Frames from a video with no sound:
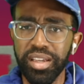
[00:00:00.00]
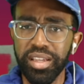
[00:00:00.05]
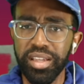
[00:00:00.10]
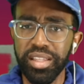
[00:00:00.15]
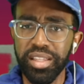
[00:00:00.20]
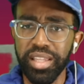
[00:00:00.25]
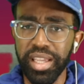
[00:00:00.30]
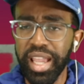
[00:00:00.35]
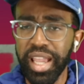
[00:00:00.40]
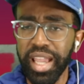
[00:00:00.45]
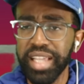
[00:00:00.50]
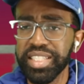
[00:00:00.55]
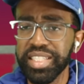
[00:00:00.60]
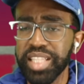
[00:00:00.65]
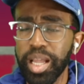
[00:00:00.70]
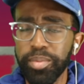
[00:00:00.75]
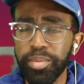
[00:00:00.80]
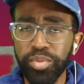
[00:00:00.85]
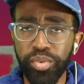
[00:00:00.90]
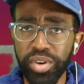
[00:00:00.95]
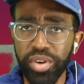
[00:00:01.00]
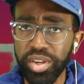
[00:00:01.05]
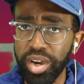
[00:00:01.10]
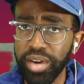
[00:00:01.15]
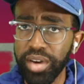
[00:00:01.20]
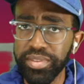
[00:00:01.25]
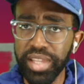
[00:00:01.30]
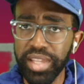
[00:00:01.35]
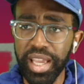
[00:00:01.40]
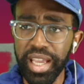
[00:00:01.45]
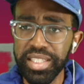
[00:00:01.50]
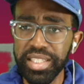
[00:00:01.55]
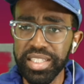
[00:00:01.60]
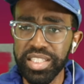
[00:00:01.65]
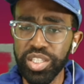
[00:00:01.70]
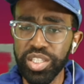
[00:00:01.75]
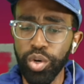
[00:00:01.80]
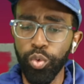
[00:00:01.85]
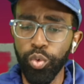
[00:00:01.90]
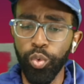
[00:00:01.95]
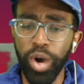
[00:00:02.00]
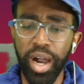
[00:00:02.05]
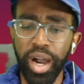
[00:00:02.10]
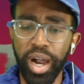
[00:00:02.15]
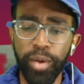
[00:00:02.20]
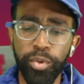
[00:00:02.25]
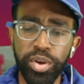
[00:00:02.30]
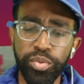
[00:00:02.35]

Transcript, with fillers: They can't stop the run off the edges. So why would